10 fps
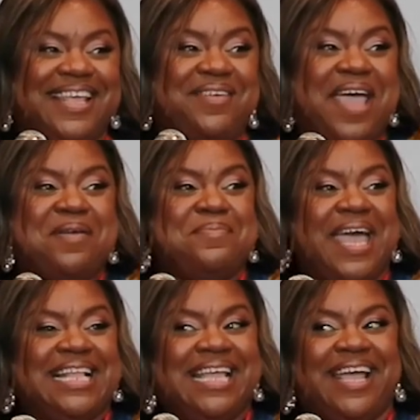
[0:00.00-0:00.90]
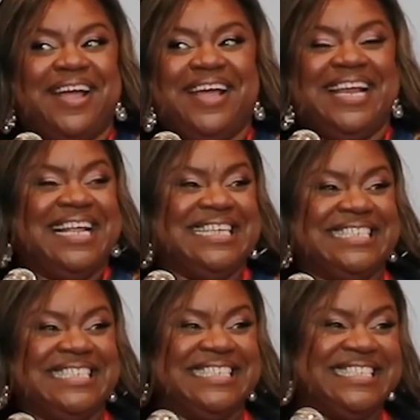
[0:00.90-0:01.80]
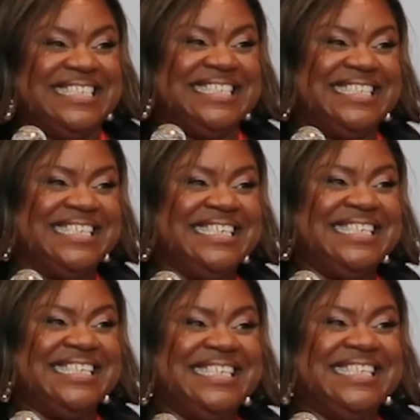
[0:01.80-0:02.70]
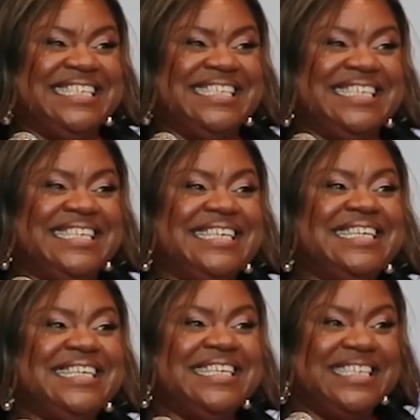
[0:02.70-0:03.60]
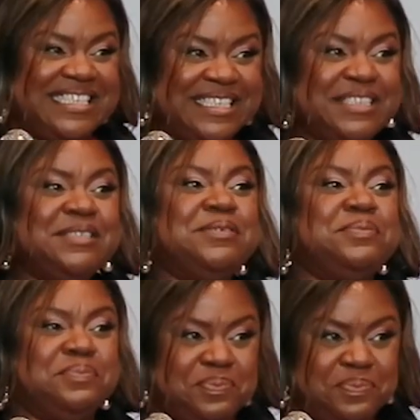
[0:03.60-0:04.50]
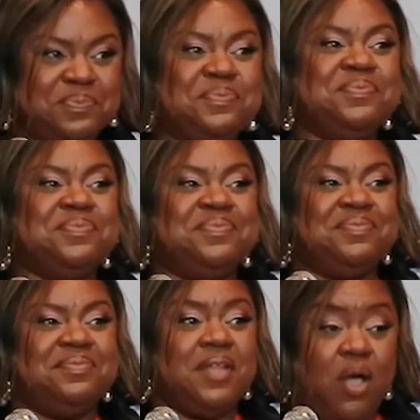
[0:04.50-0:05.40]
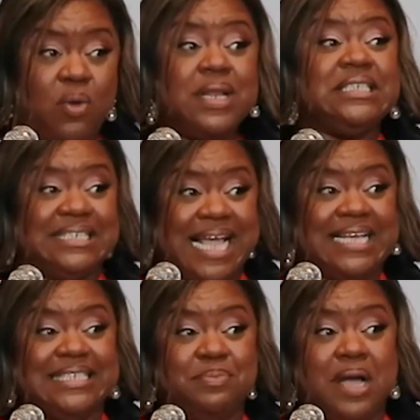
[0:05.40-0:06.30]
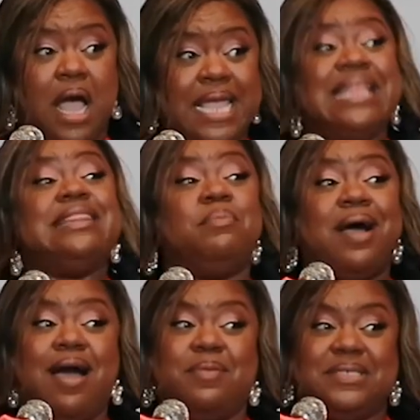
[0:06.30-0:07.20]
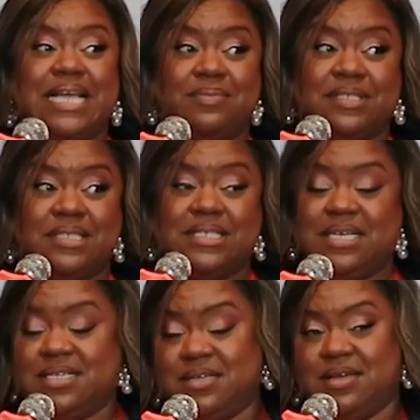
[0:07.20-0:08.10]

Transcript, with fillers: Okay, back then. Uh, pro bono speech services in the Bahamas. Oh, no. In the Bahamas, that was the C